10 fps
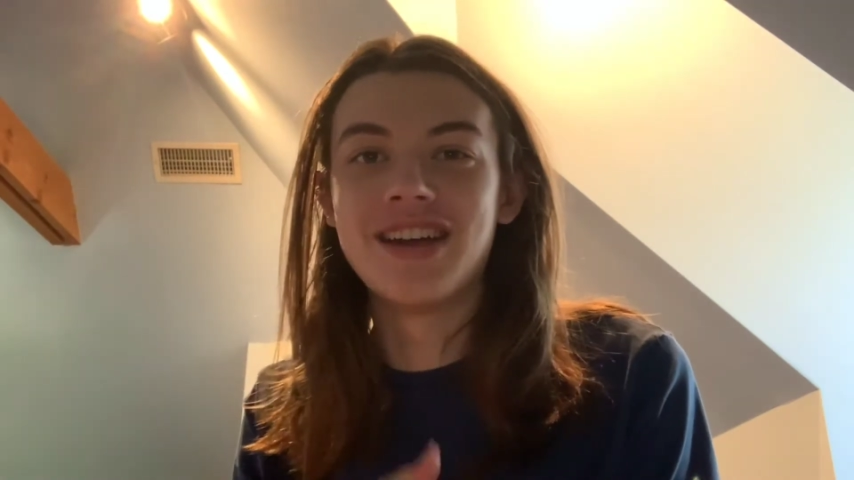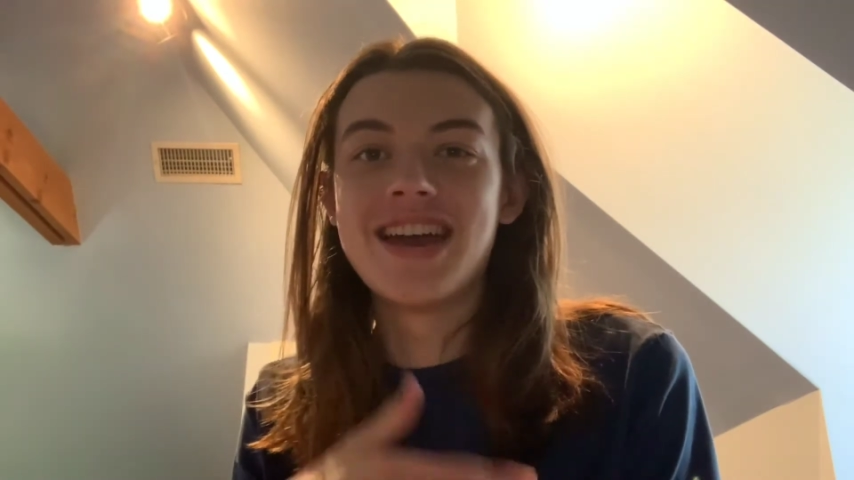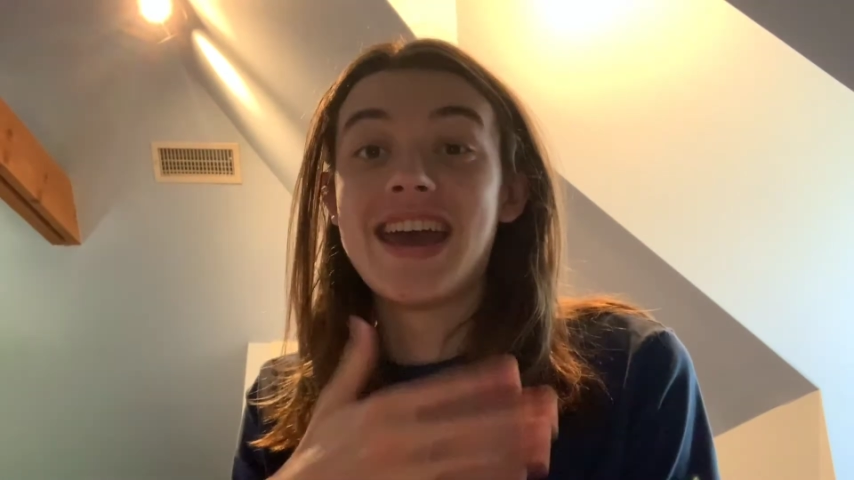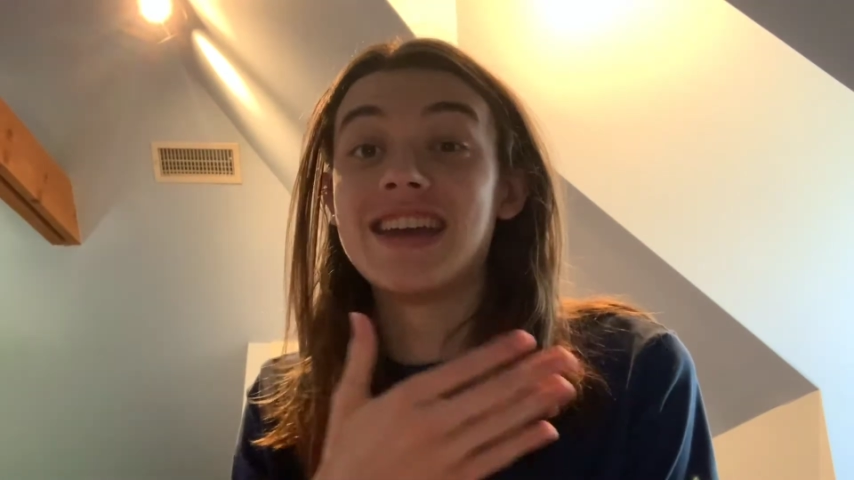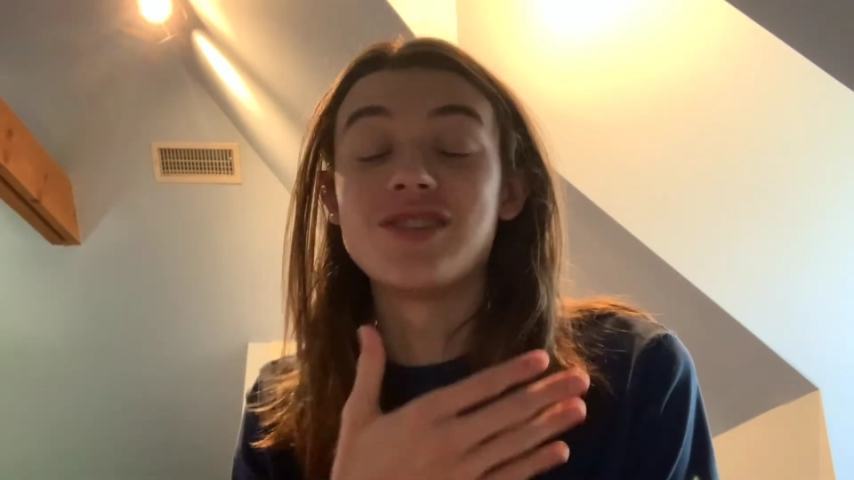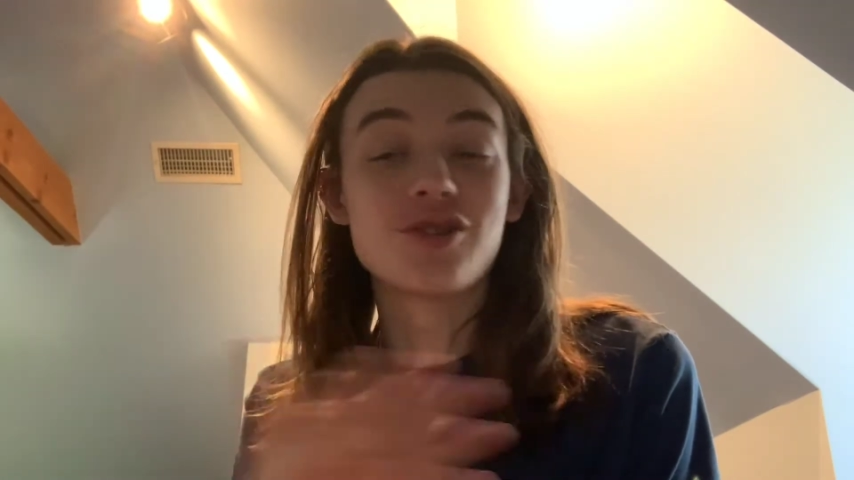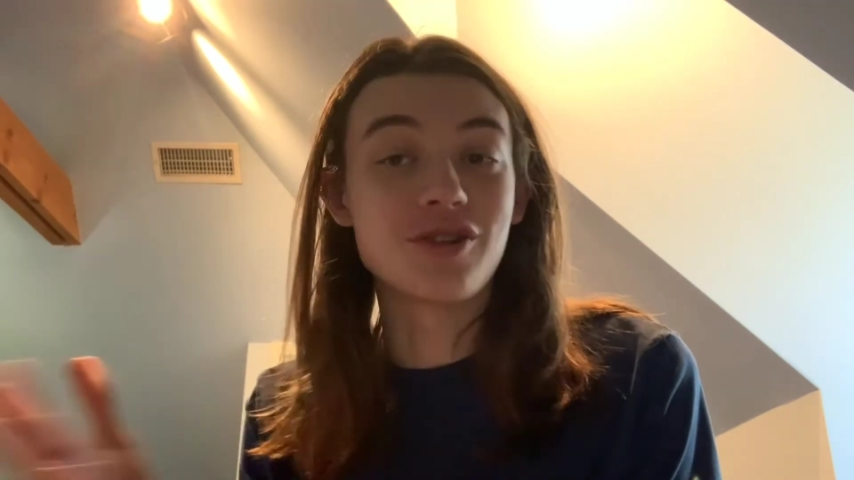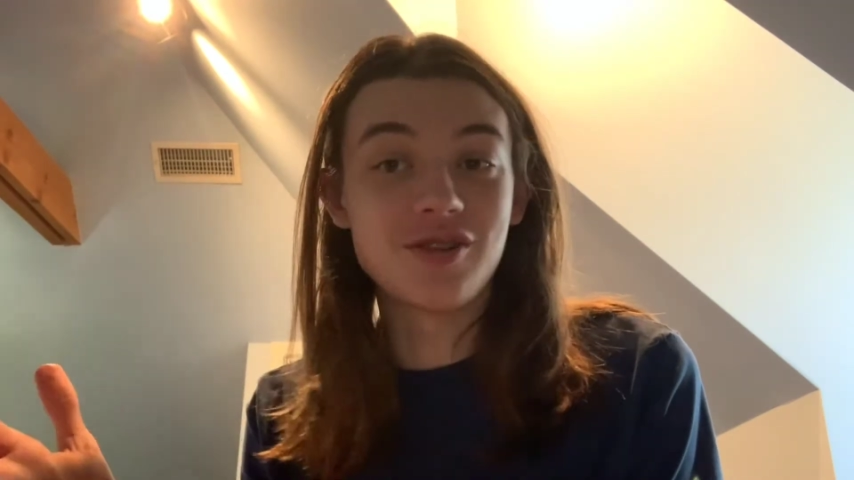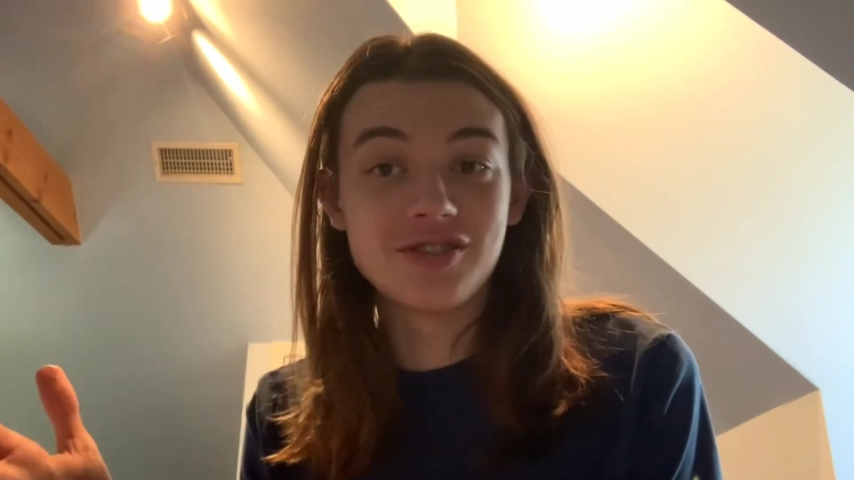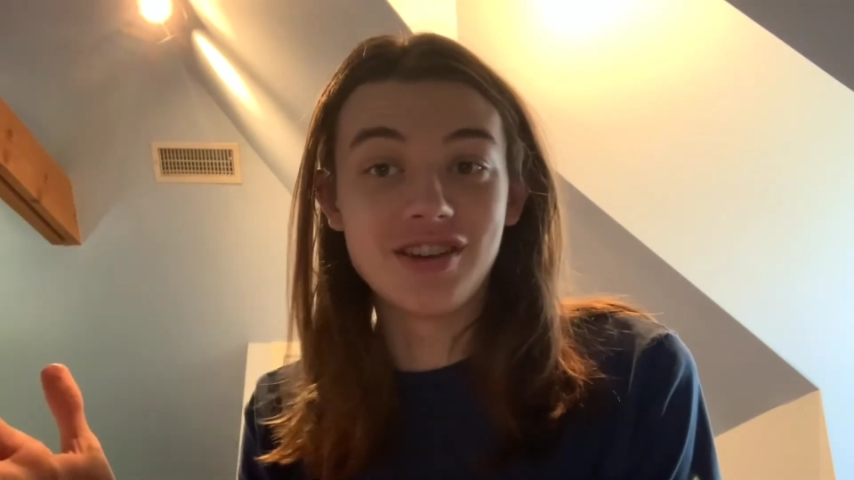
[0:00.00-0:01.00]
and turning
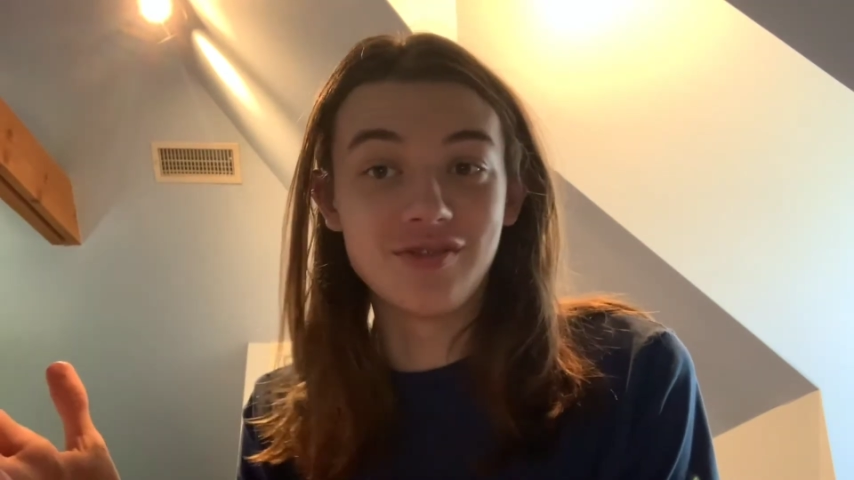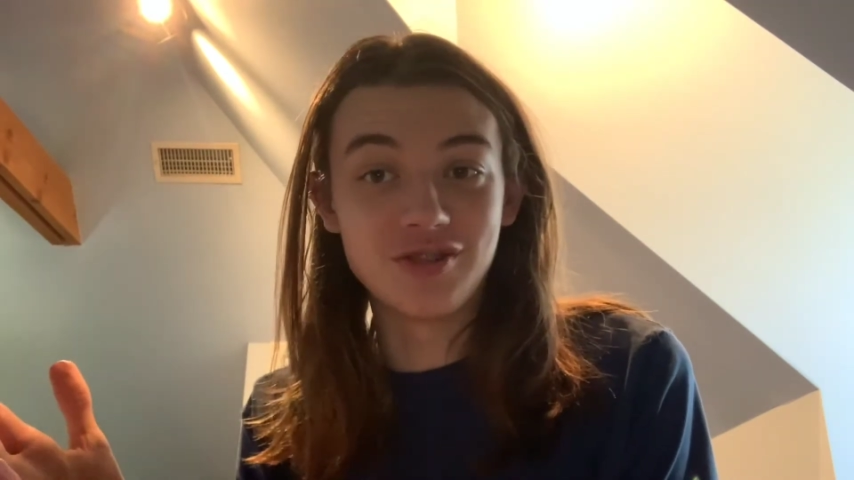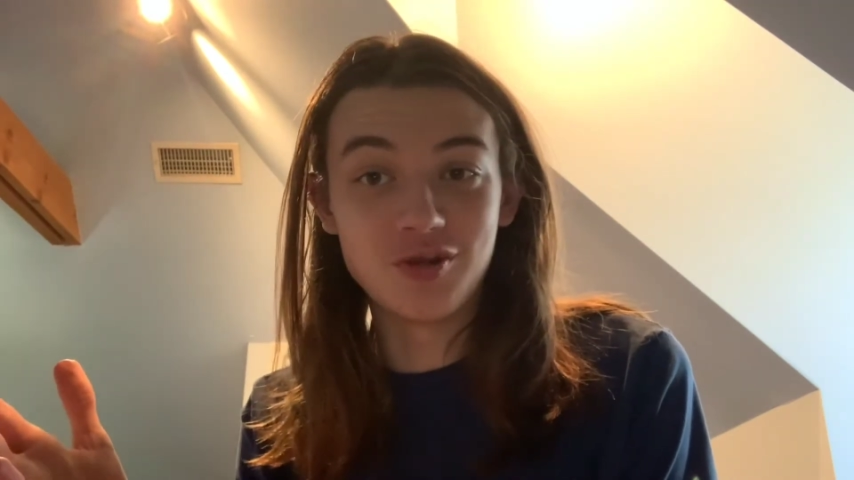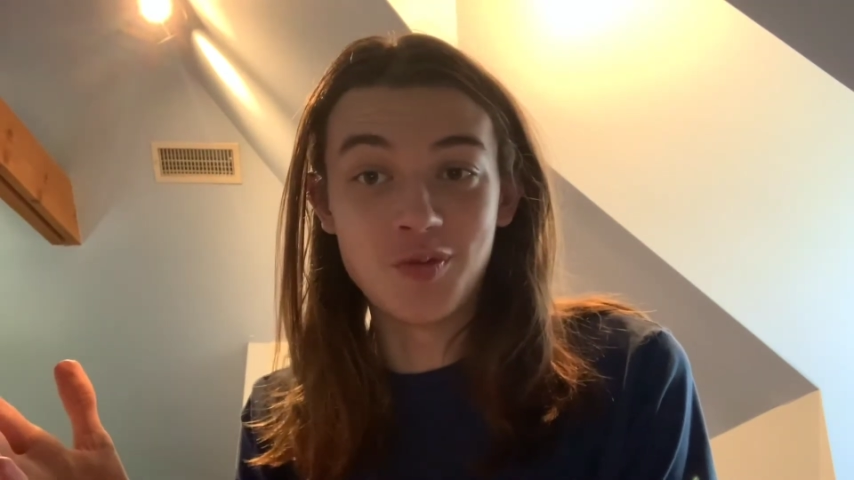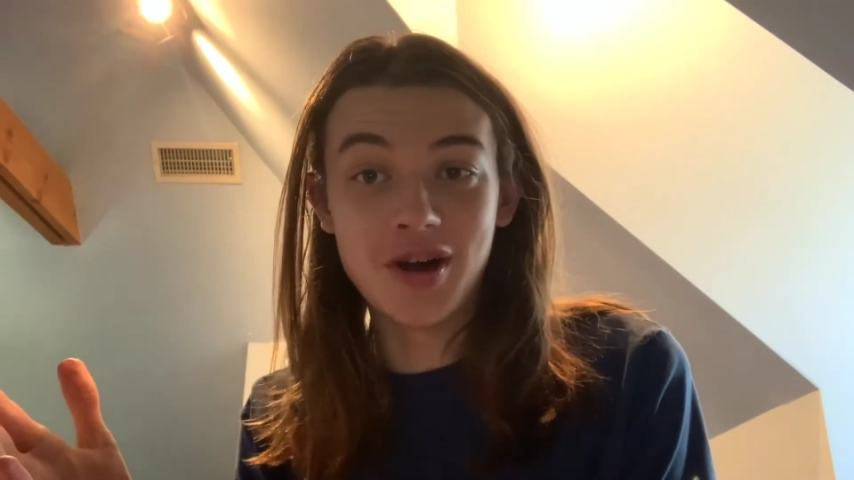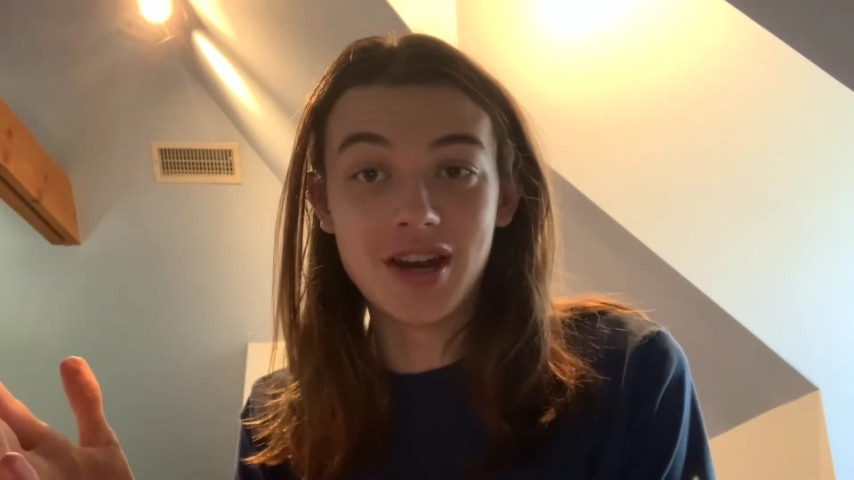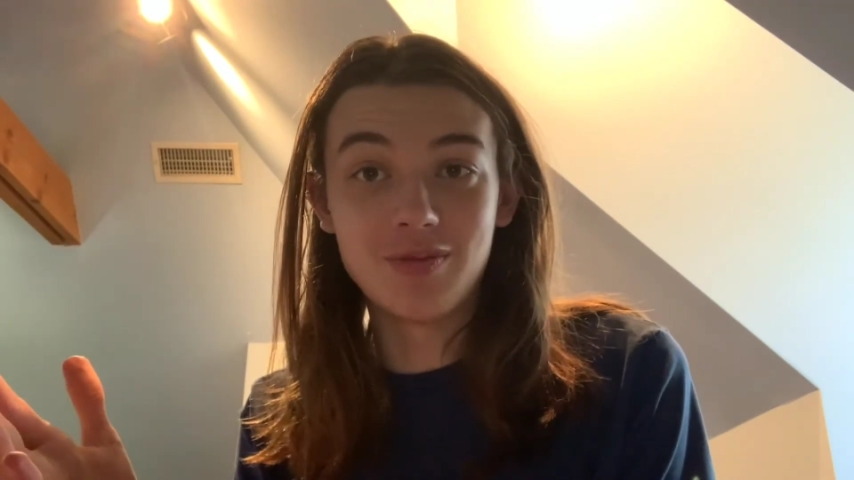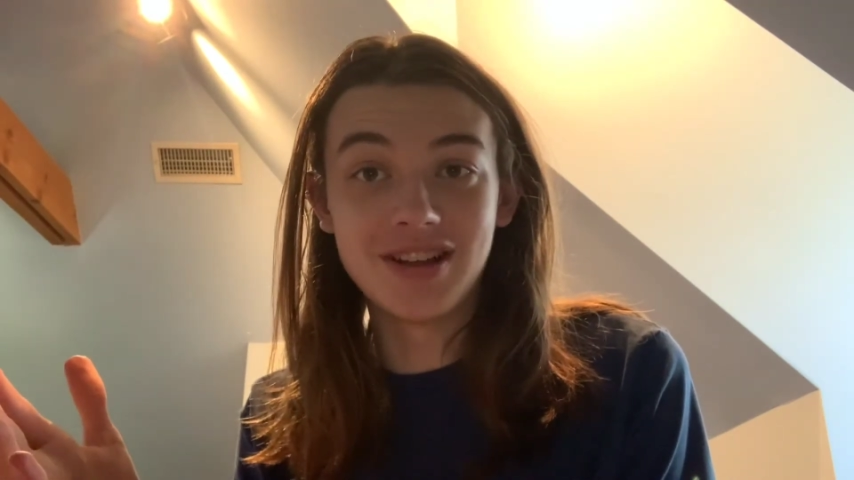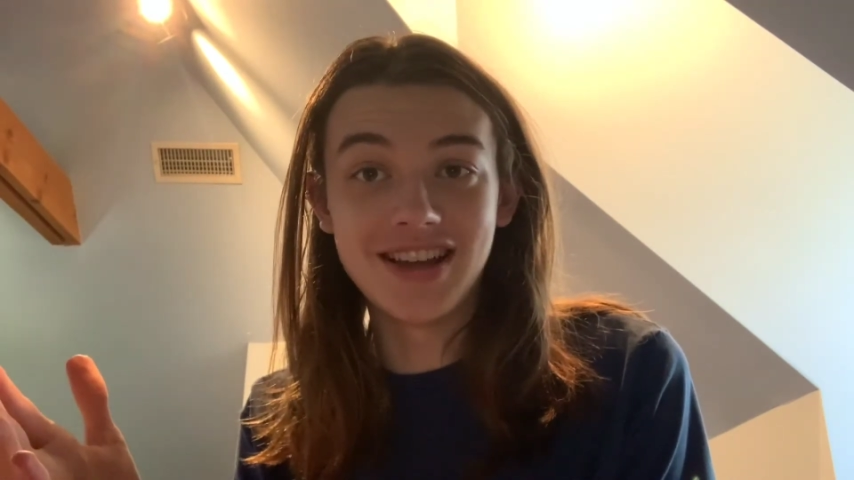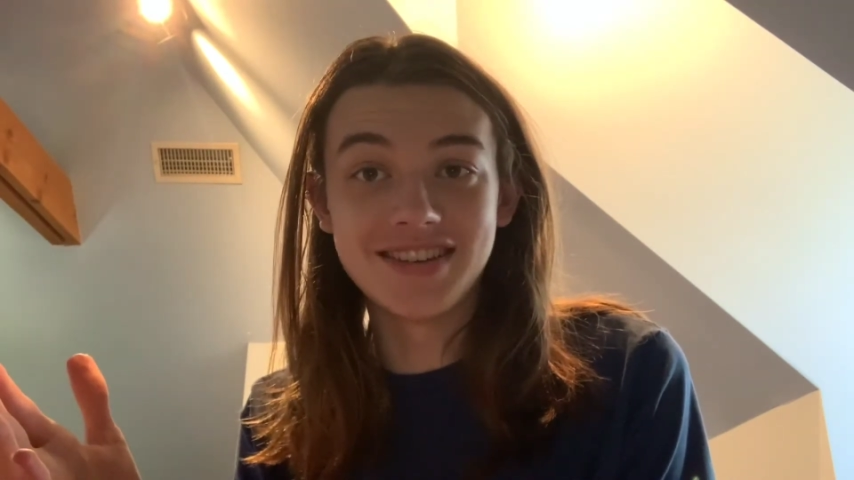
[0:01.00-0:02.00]
yourself into a potted
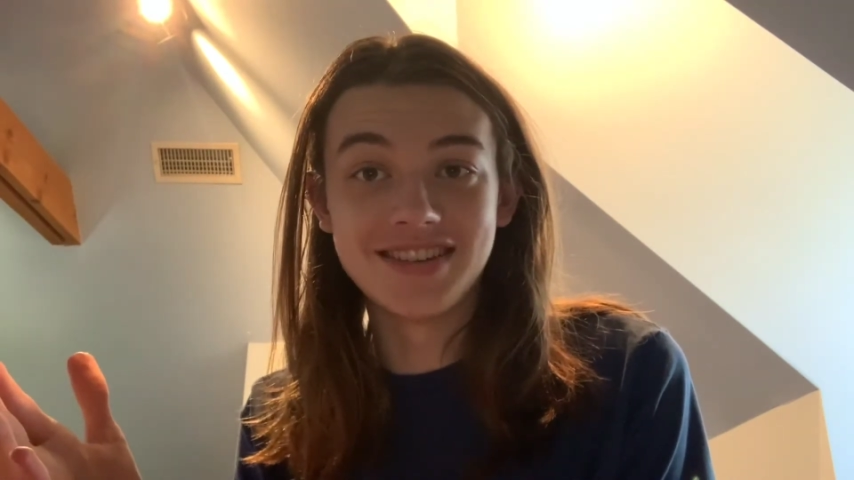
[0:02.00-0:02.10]
plant.